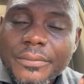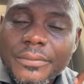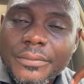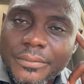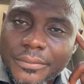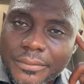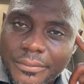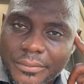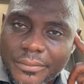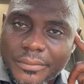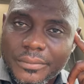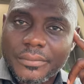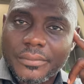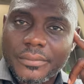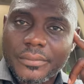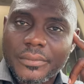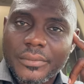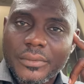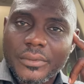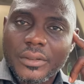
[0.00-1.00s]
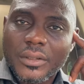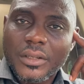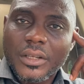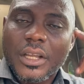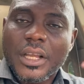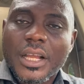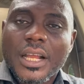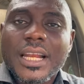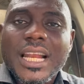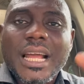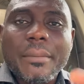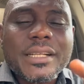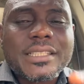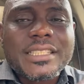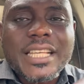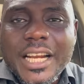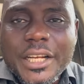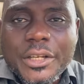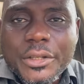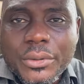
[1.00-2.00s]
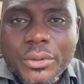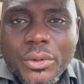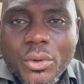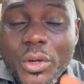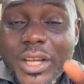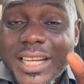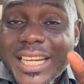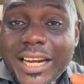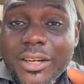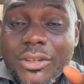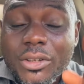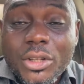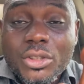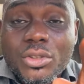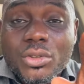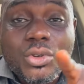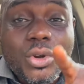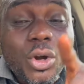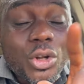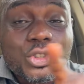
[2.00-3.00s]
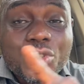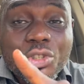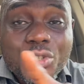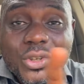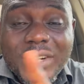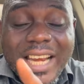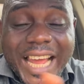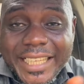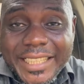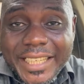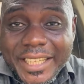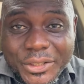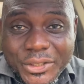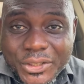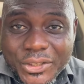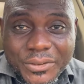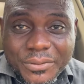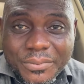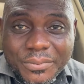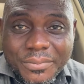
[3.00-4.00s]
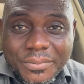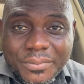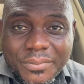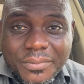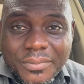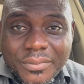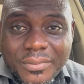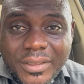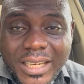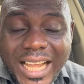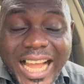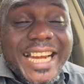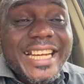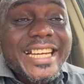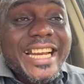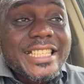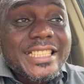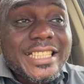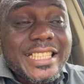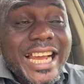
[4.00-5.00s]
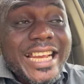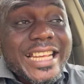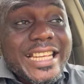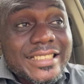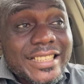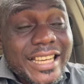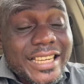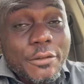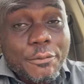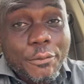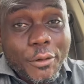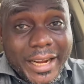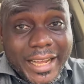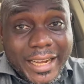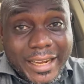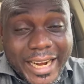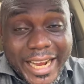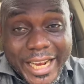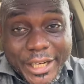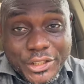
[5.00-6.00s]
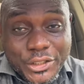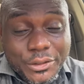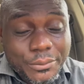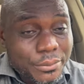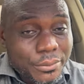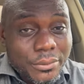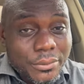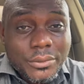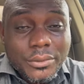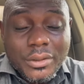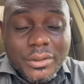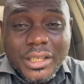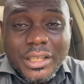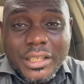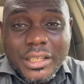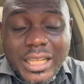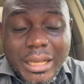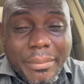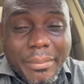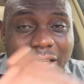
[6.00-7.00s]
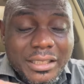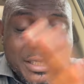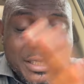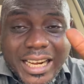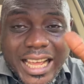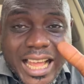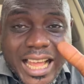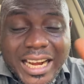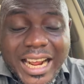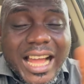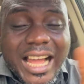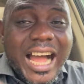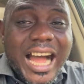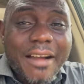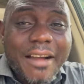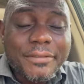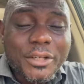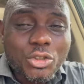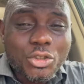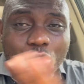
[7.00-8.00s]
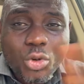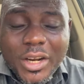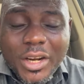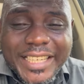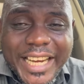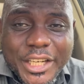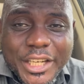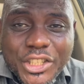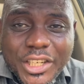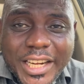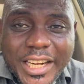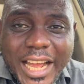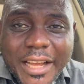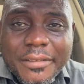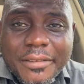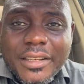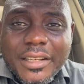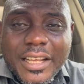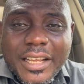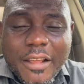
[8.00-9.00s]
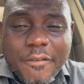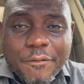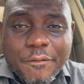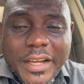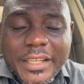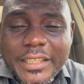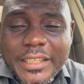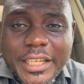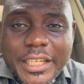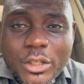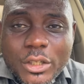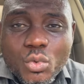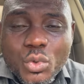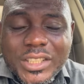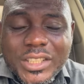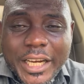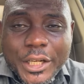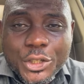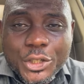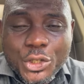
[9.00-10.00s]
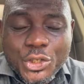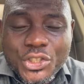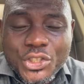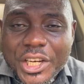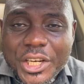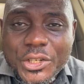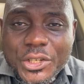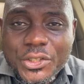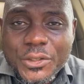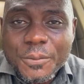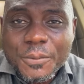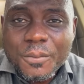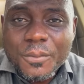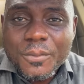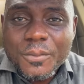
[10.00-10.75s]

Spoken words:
Let me tell you, we cannot continue like this. And Nigeria is heading for a crash. The military era have destroyed Nigeria, infected it with a disease.